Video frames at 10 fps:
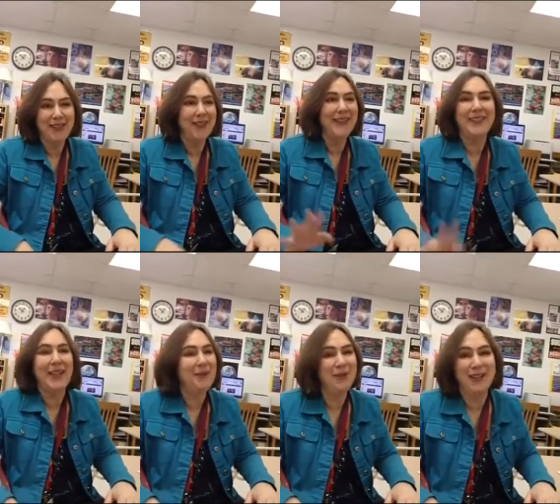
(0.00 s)
You know,
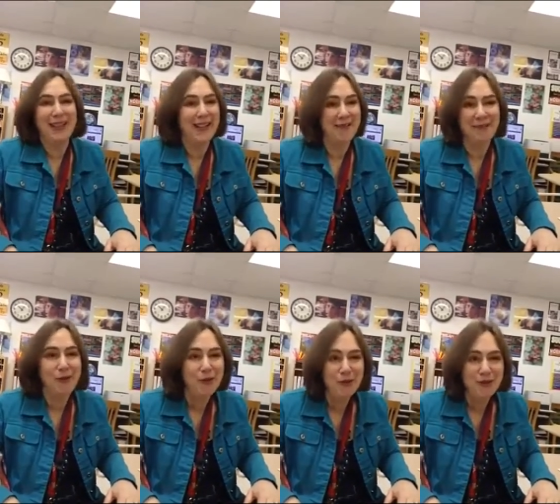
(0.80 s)
anytime you can add
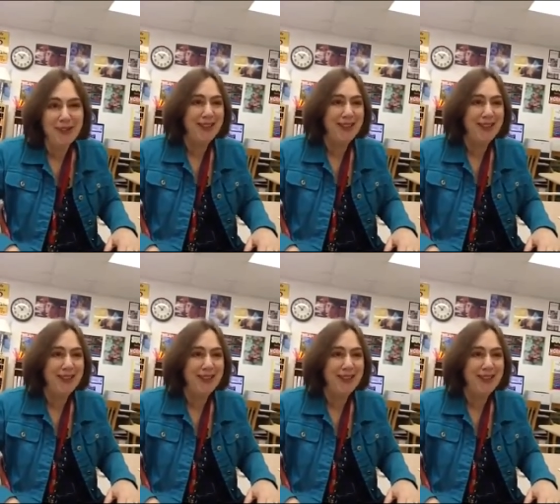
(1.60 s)
food,